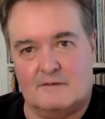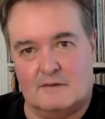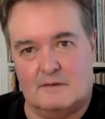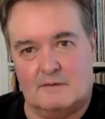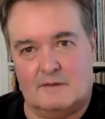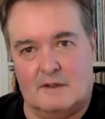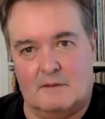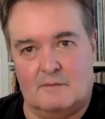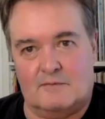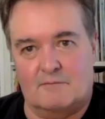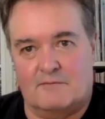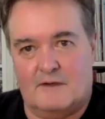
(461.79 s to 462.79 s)
dig to,
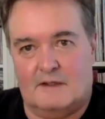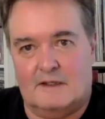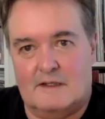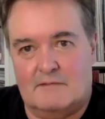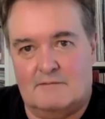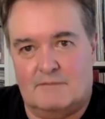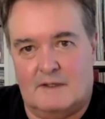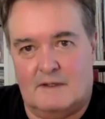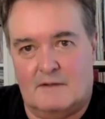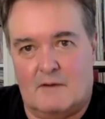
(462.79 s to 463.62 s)
you know, some fairly,